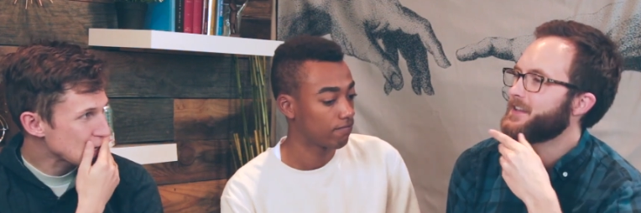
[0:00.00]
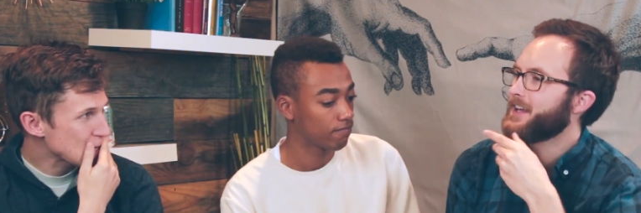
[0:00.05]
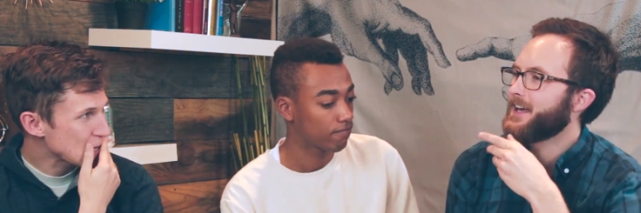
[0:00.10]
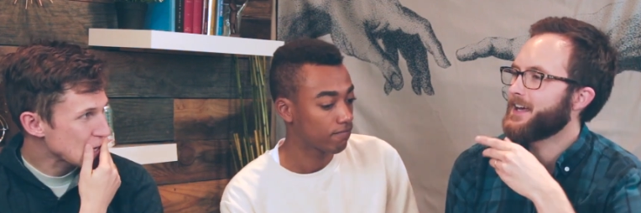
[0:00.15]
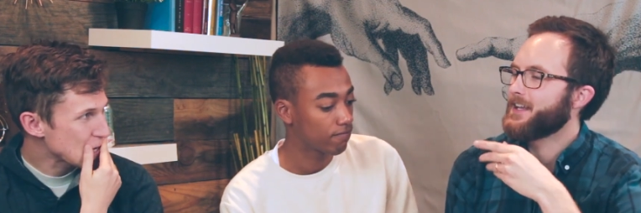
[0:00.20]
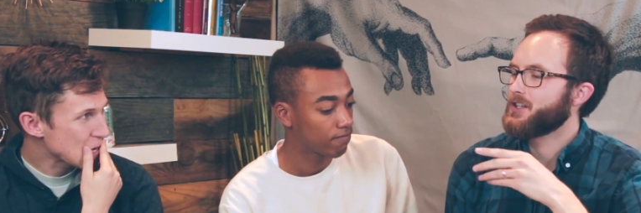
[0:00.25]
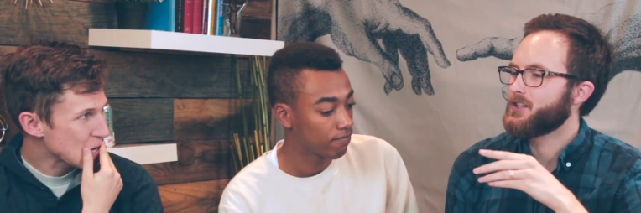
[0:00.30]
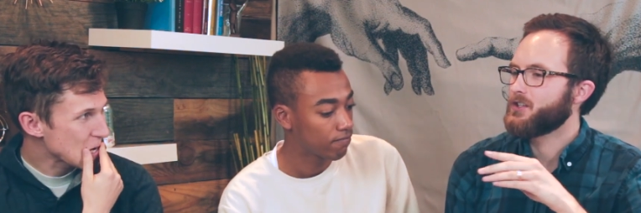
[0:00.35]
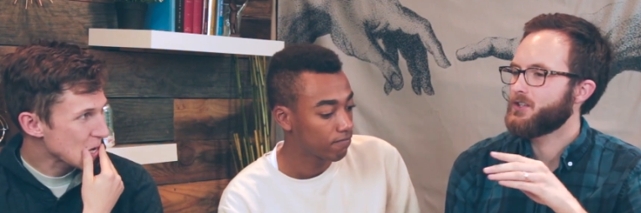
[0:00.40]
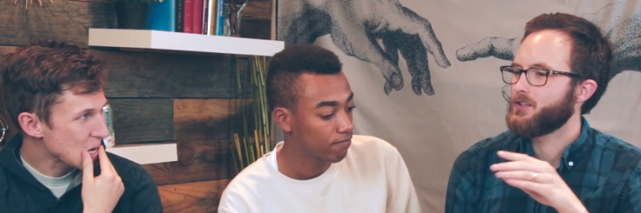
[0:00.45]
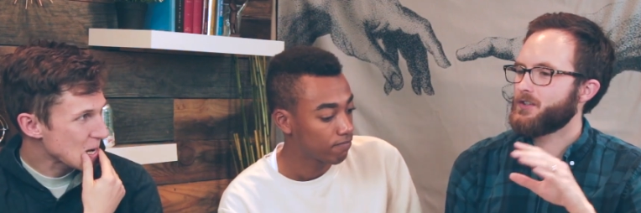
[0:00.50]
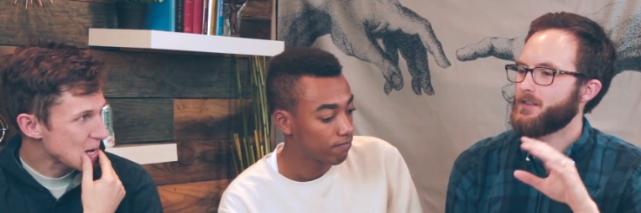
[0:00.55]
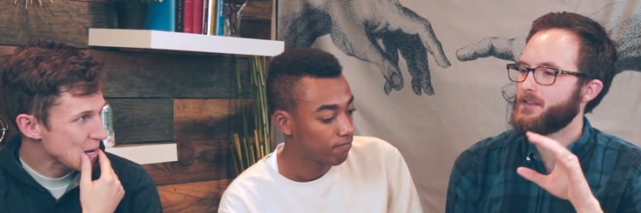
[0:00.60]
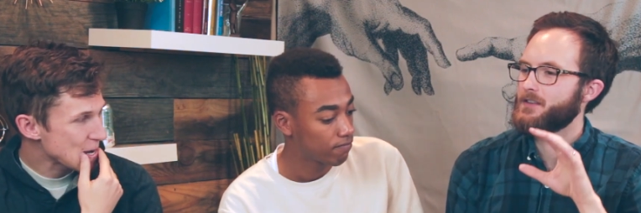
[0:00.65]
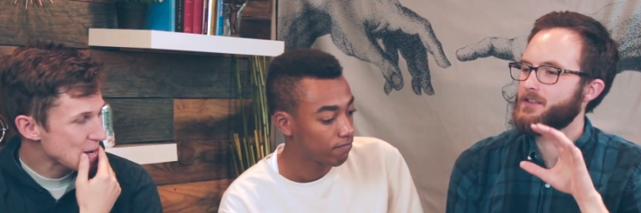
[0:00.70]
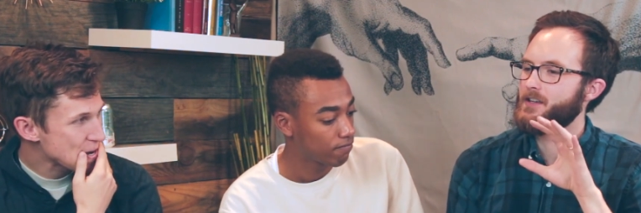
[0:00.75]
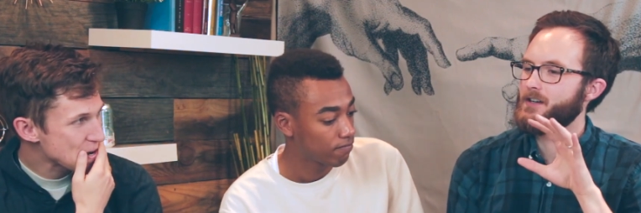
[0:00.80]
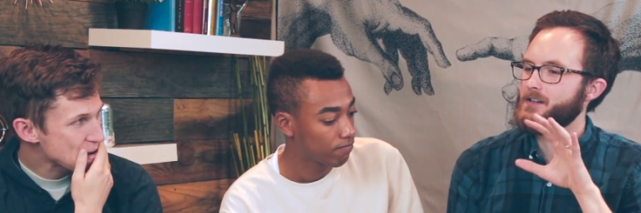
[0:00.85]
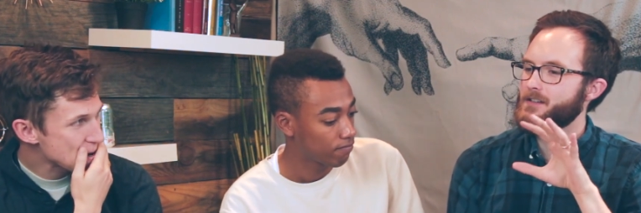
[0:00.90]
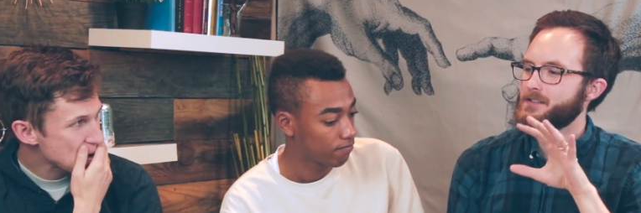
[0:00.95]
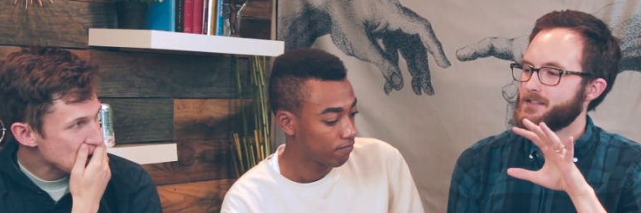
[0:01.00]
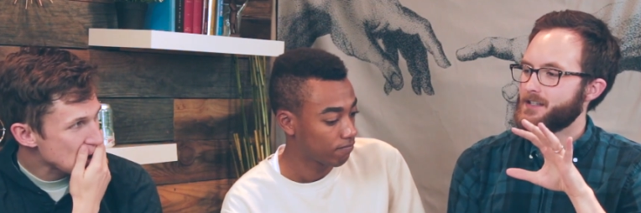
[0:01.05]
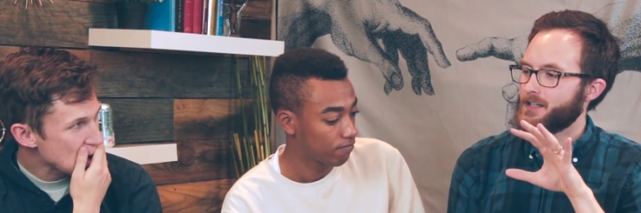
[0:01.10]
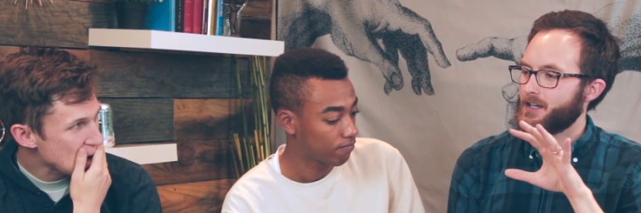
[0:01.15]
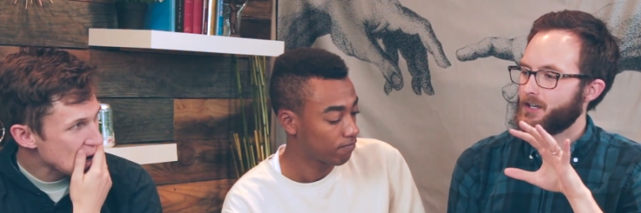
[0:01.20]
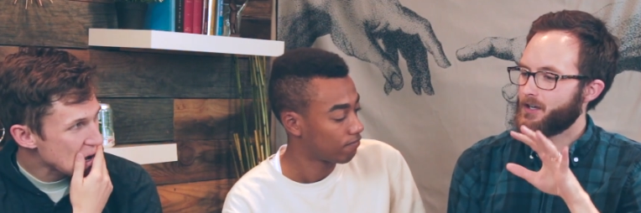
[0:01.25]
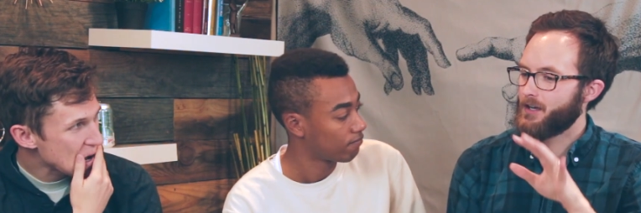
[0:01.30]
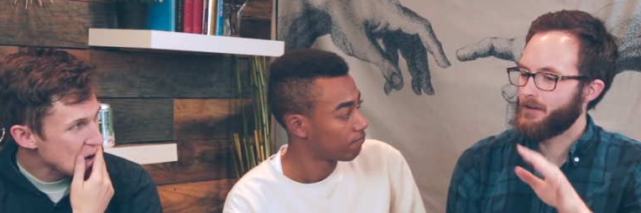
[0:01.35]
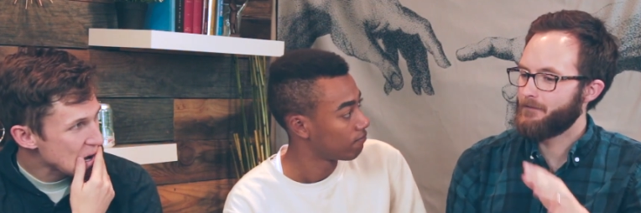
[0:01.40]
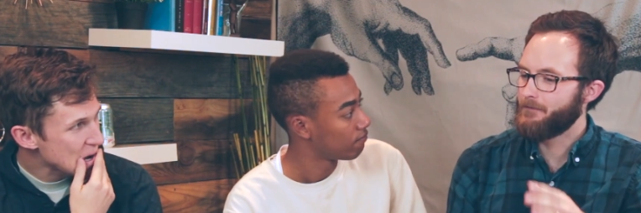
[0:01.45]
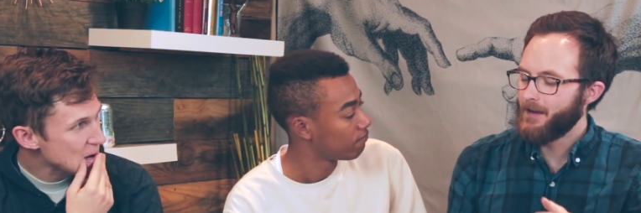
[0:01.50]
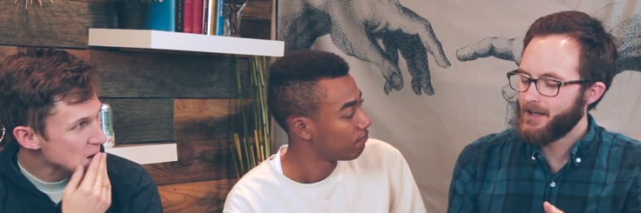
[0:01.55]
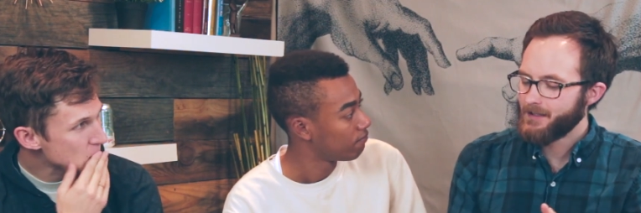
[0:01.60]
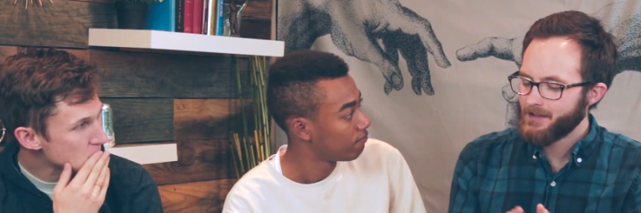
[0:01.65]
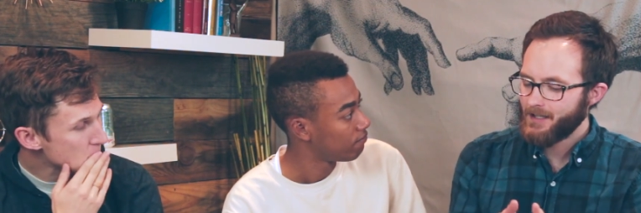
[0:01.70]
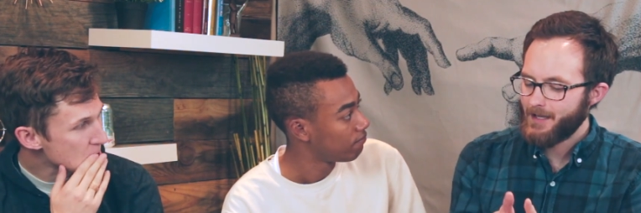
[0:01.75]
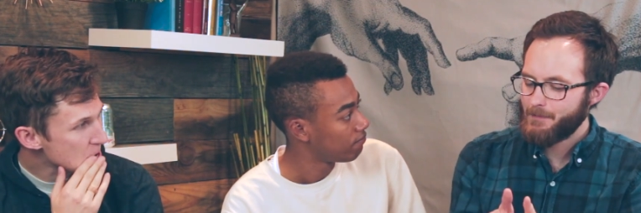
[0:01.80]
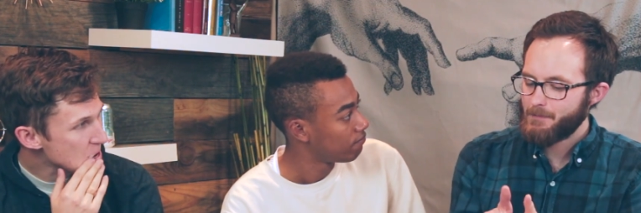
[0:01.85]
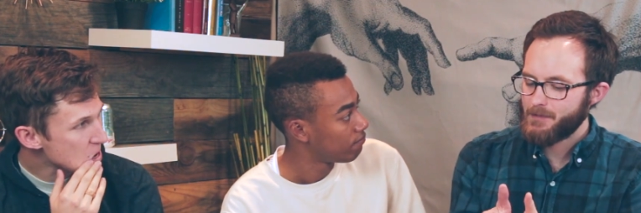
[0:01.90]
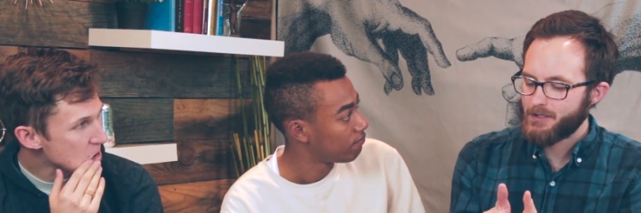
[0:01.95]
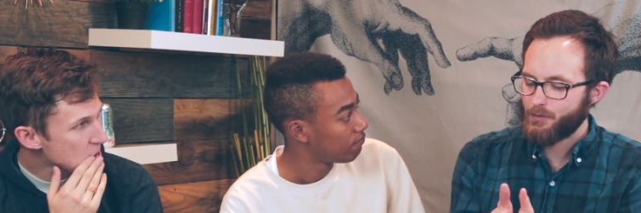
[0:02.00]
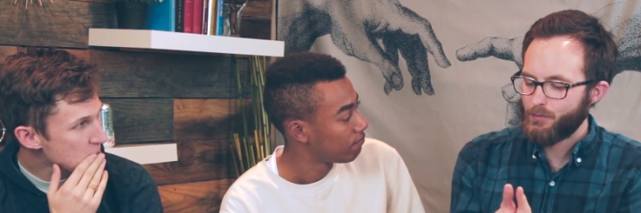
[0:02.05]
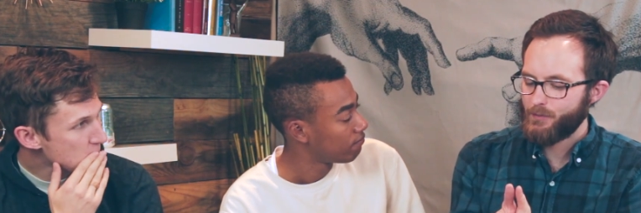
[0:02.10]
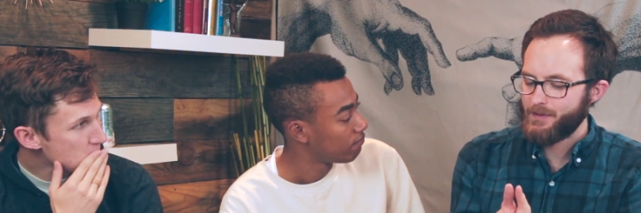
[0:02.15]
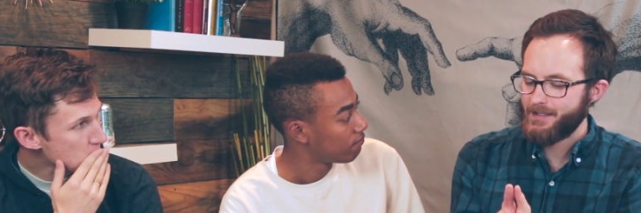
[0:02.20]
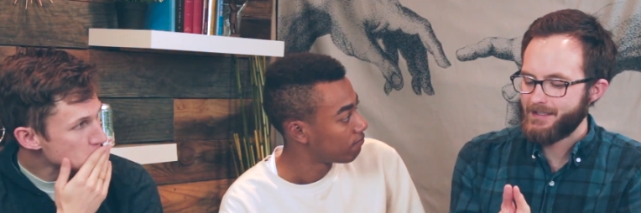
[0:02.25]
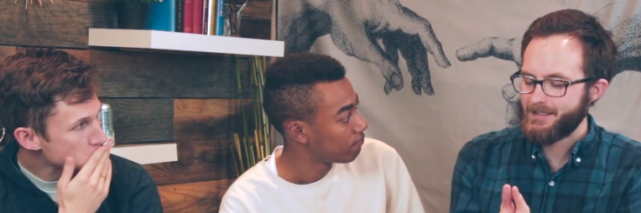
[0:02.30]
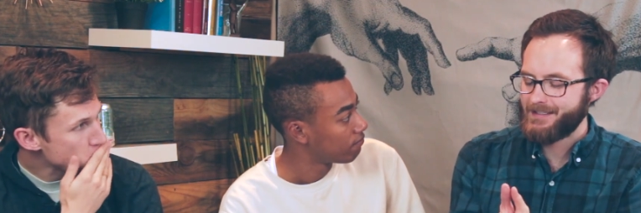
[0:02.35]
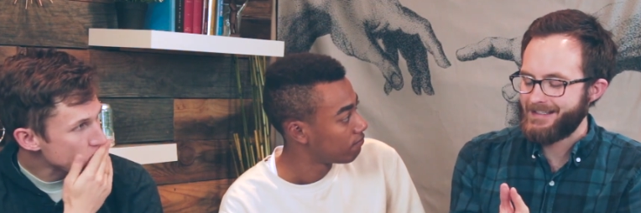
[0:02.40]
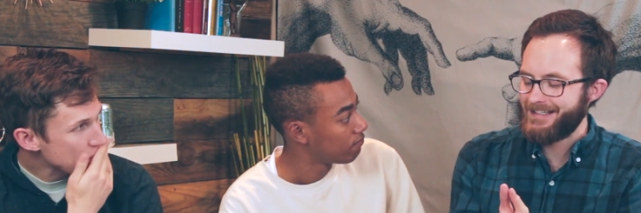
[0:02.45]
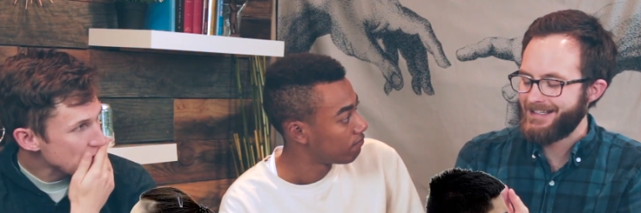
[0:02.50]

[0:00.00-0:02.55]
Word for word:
Speaker 1: that there's a, a fine line between